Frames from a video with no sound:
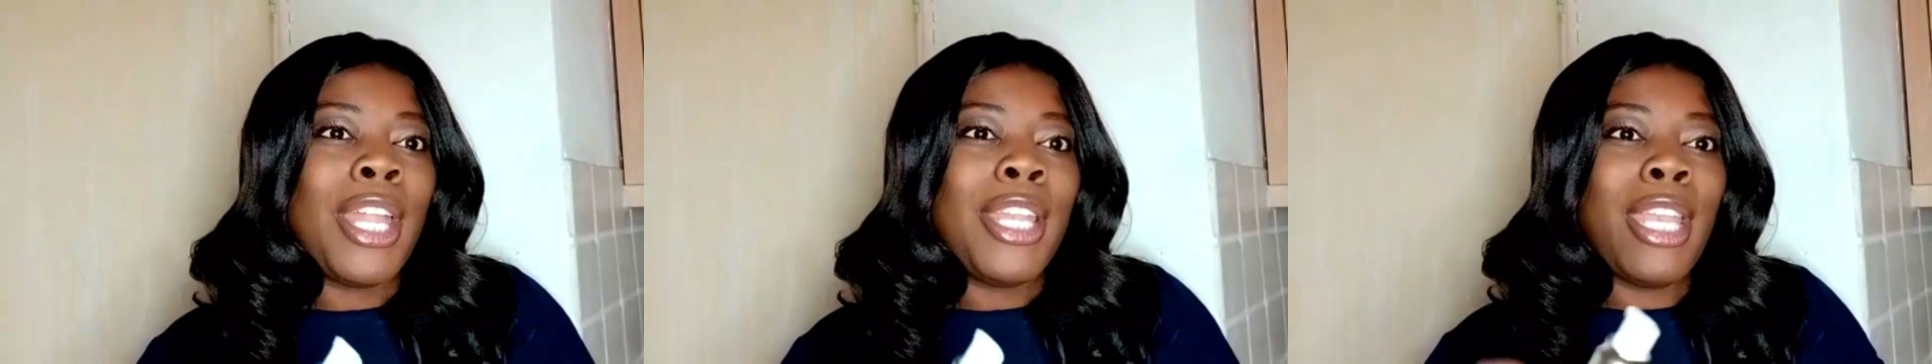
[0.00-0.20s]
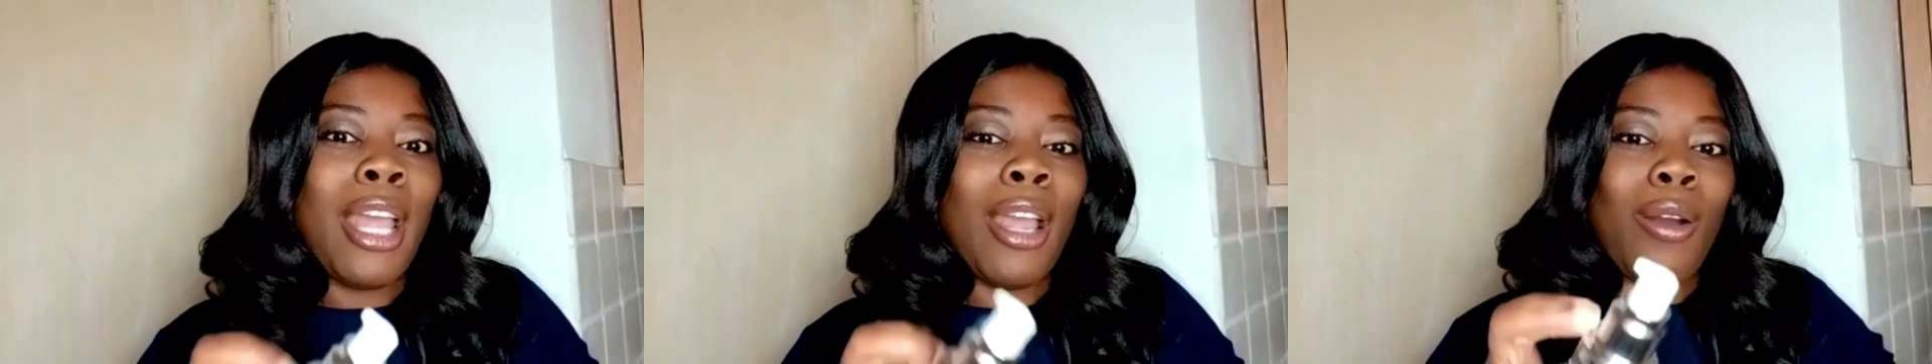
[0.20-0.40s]

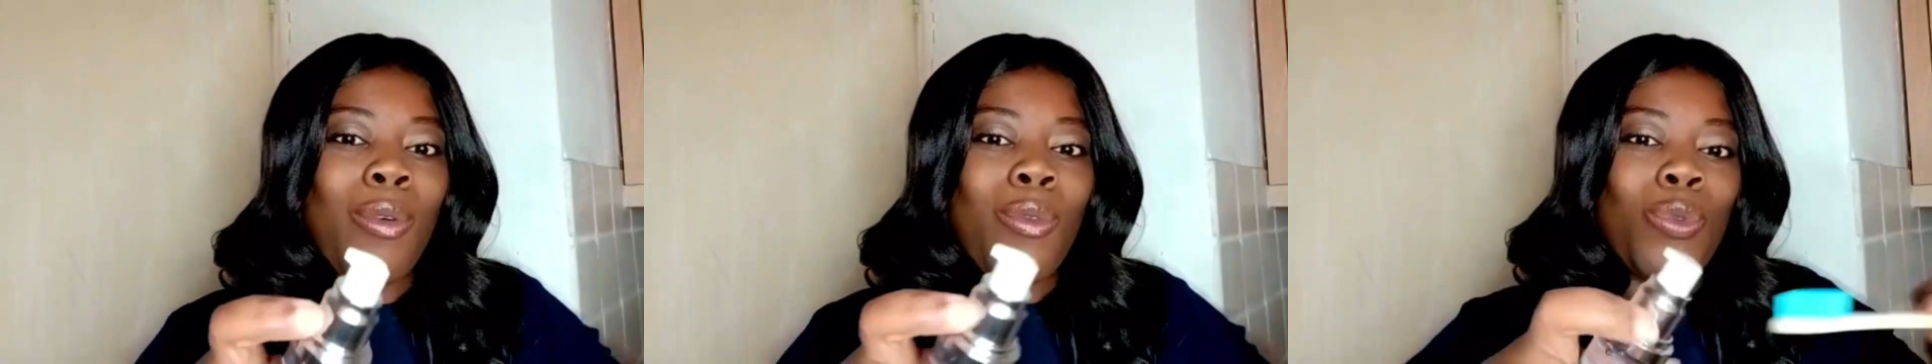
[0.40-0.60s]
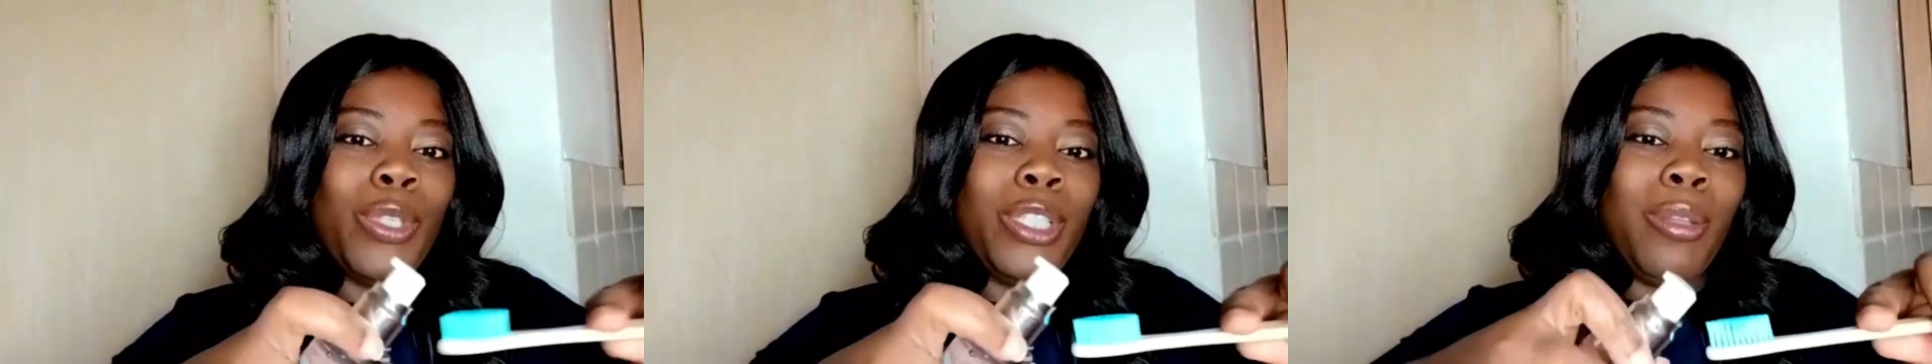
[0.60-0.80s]
Na
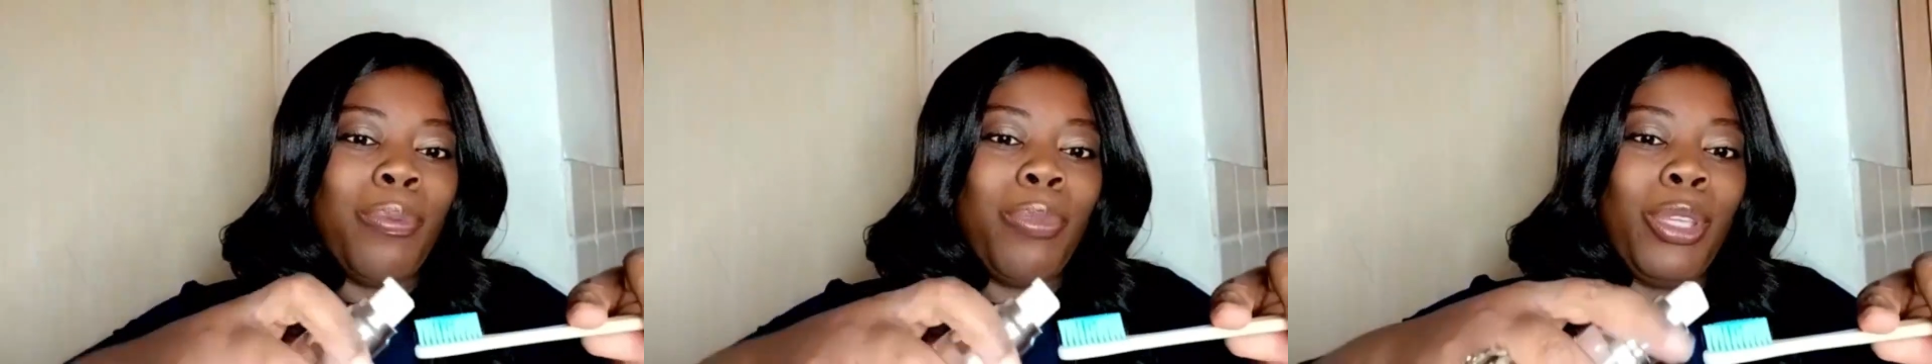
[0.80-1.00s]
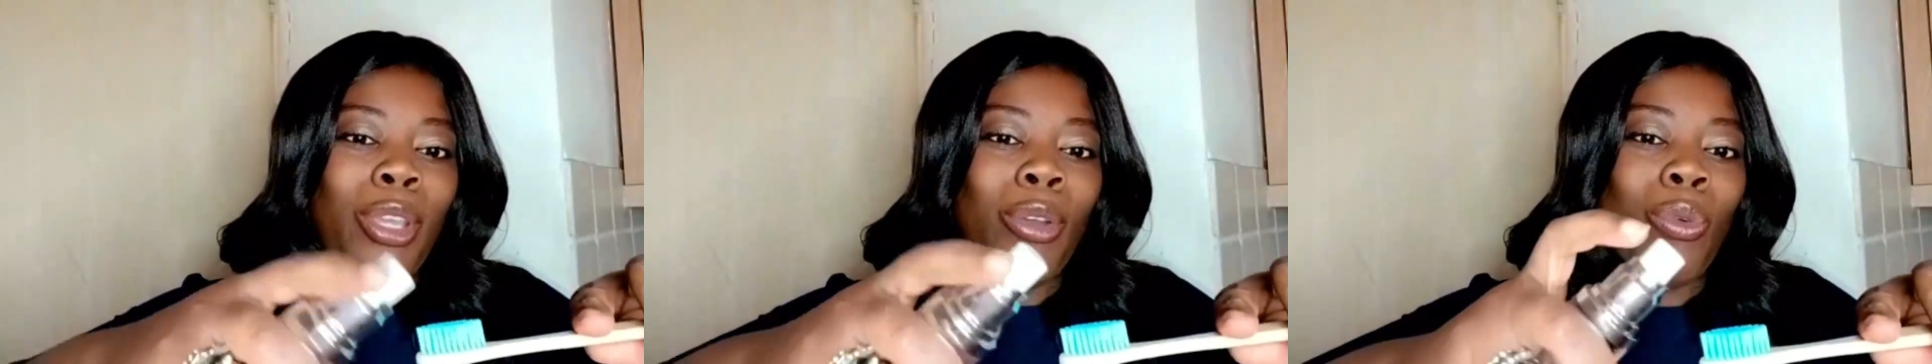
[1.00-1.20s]
o de
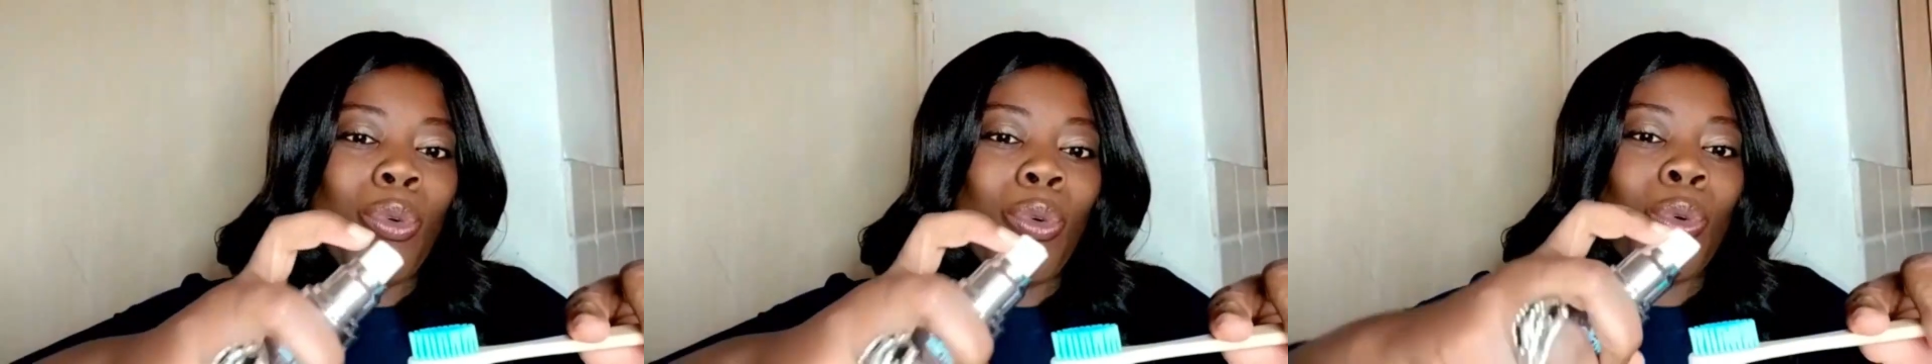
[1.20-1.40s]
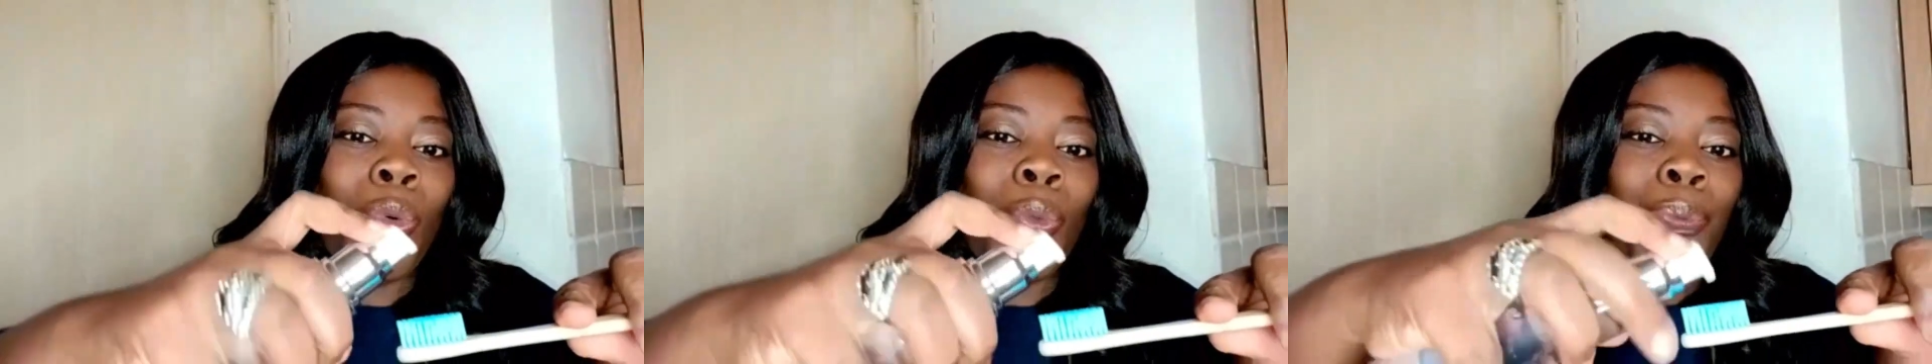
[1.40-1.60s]
beer
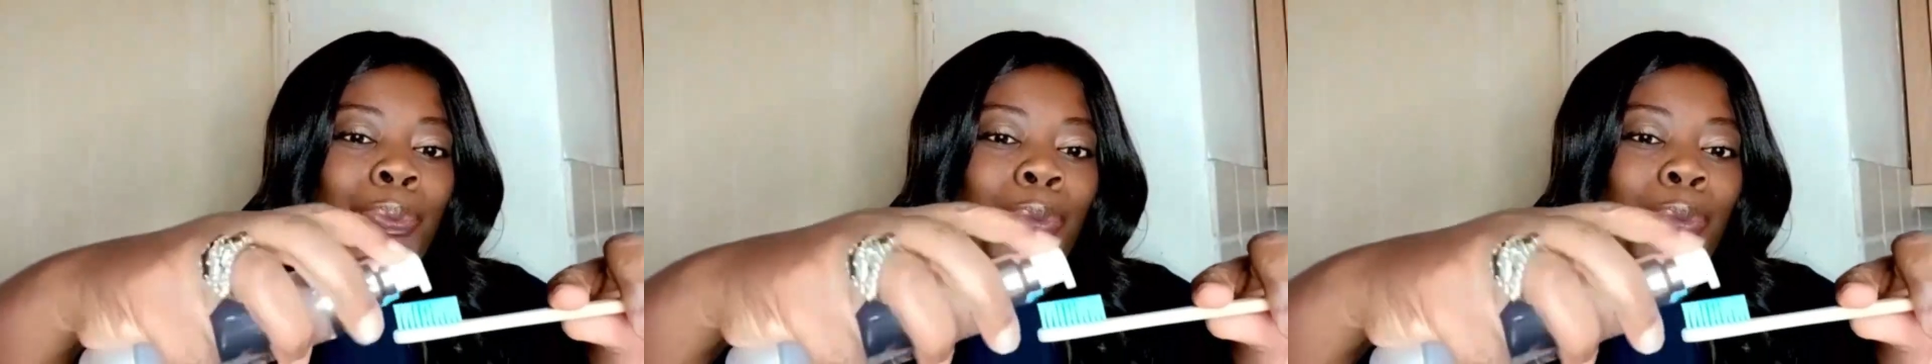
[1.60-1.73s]
goo.